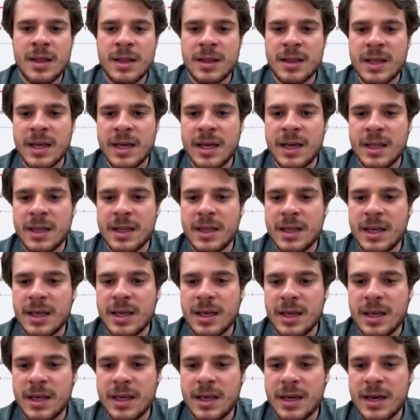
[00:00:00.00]
Then
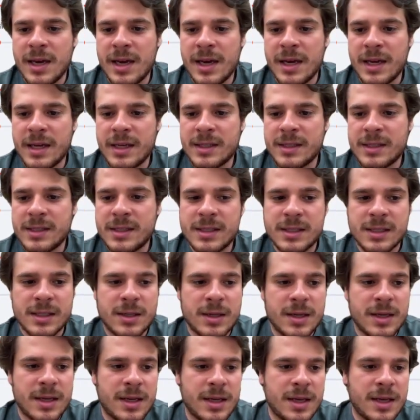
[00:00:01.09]
the X
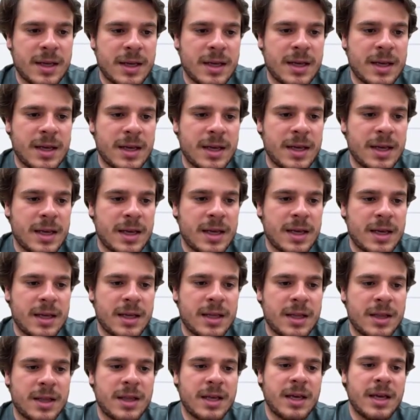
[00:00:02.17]

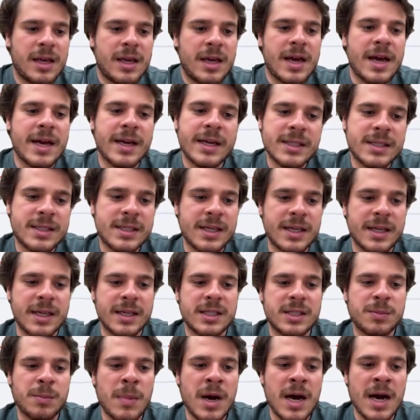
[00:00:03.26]

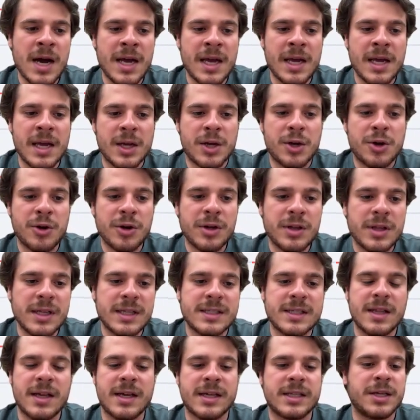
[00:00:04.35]
is my currently
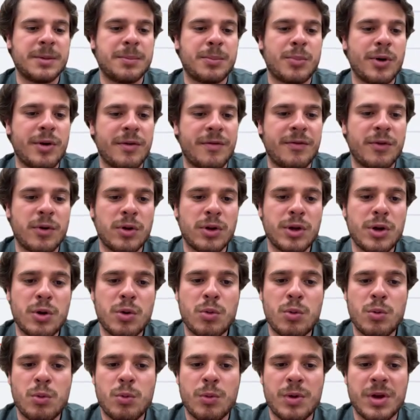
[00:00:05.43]
selected
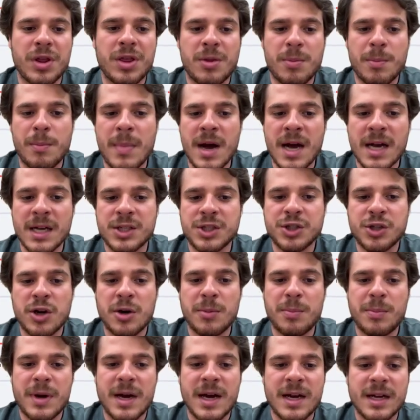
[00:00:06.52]
portfolio with Max
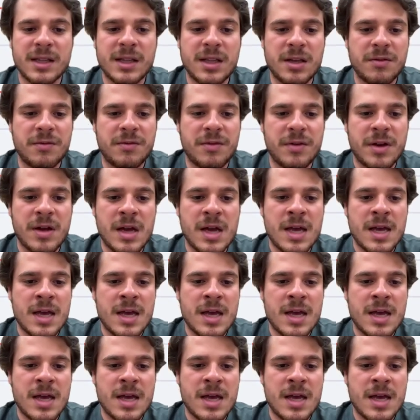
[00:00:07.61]
Sharpe active.